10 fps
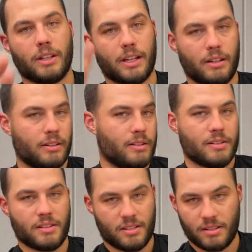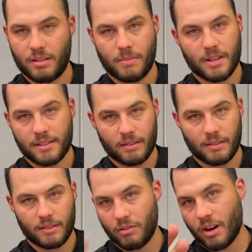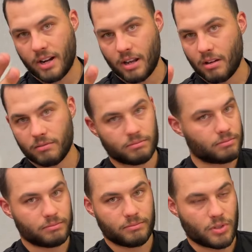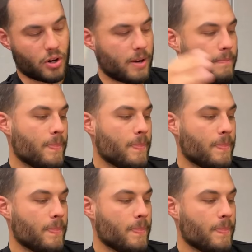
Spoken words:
then this isn't the best thing for you right now. Sorry.